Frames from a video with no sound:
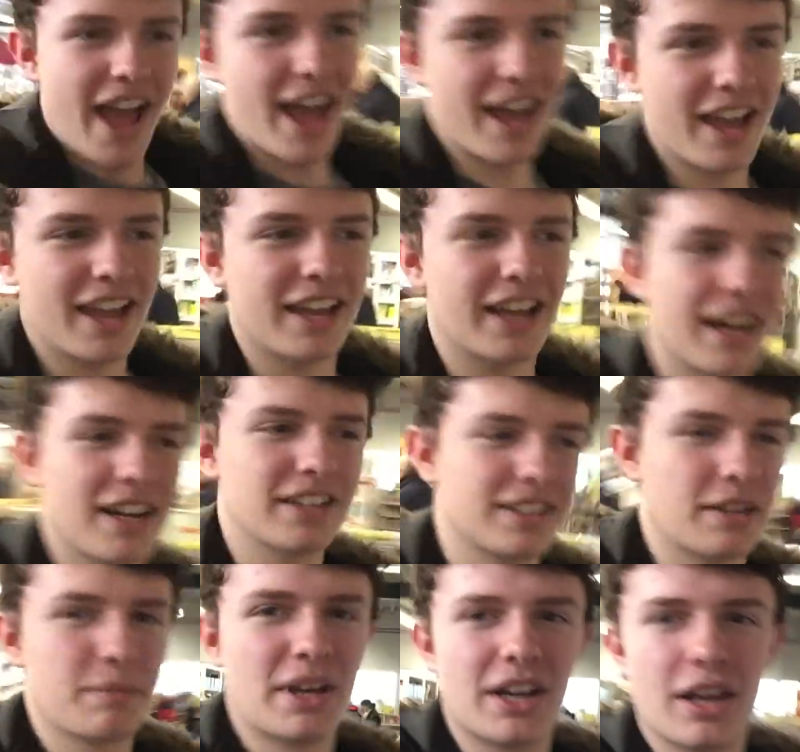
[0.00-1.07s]
Hey
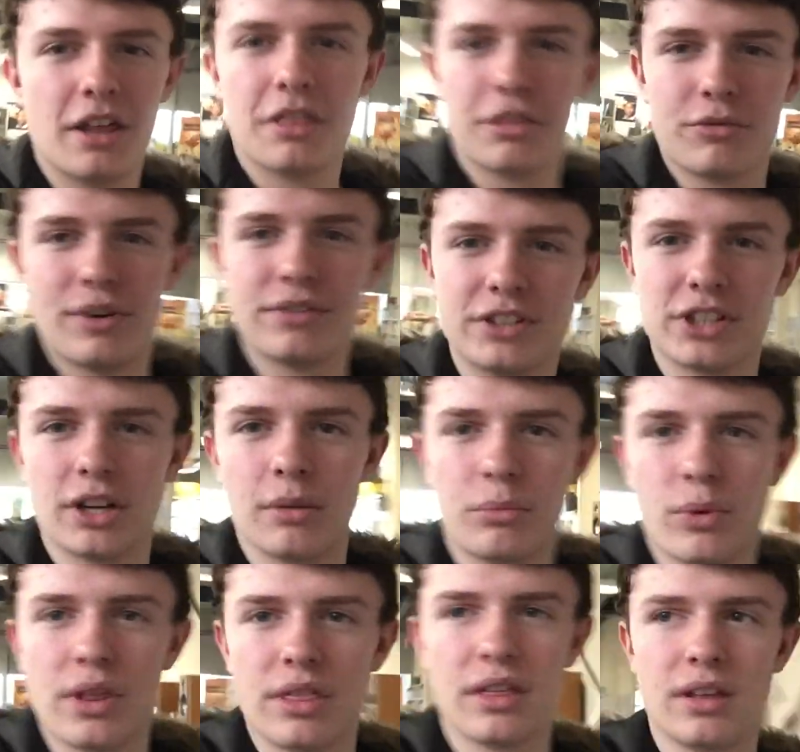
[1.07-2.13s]
guys, I'm in a thrift shop
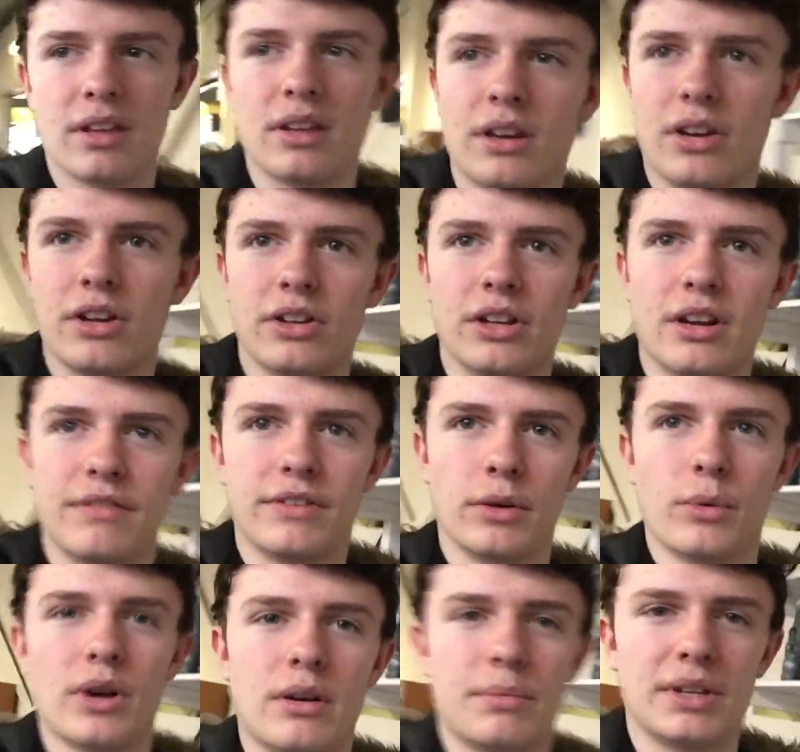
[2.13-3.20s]
with Nicole and Effie.
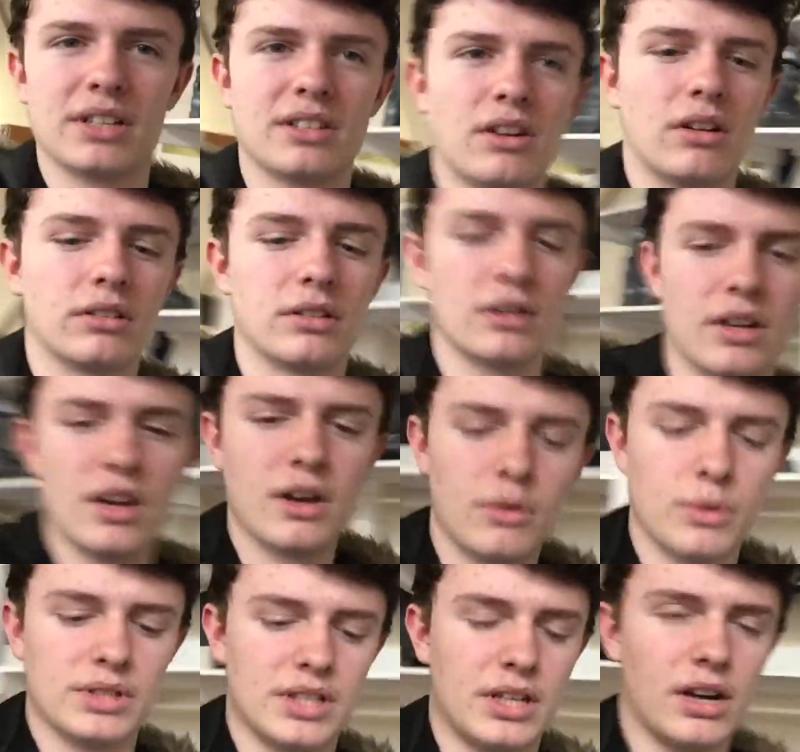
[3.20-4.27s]
We're in a place called,
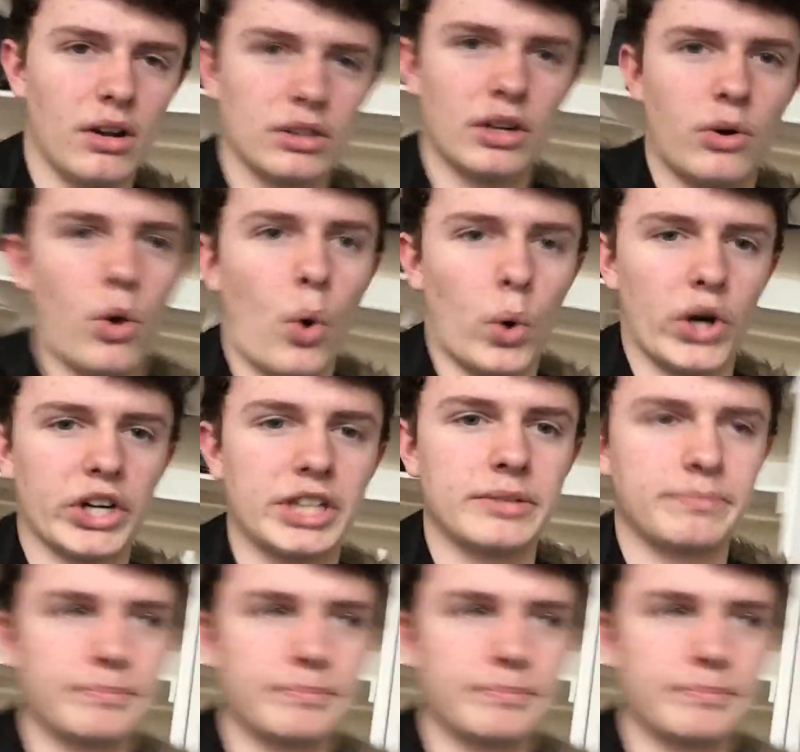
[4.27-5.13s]
what's it called? Hoorn.